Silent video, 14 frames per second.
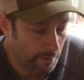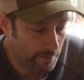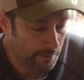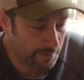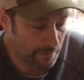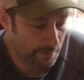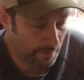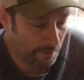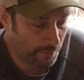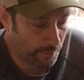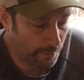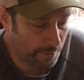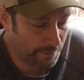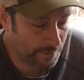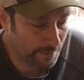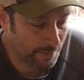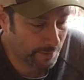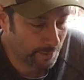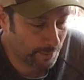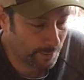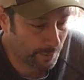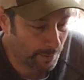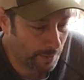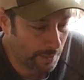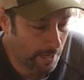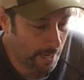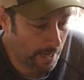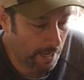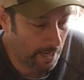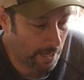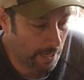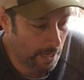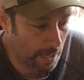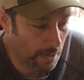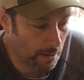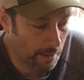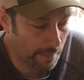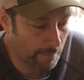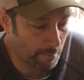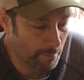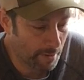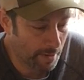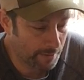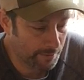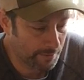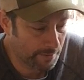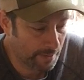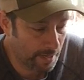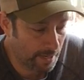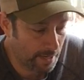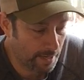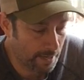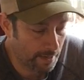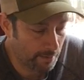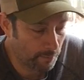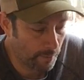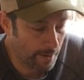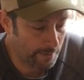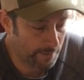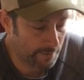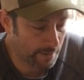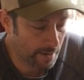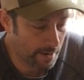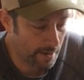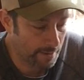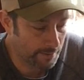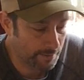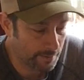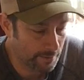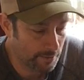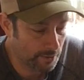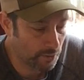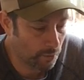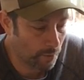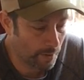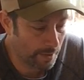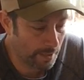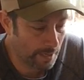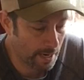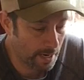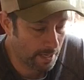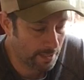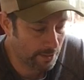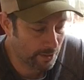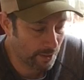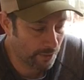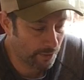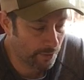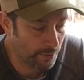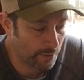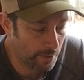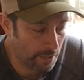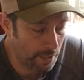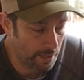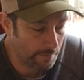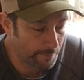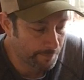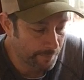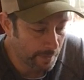This is a 36 to 38 on the bust, and waist size is 29 to 30.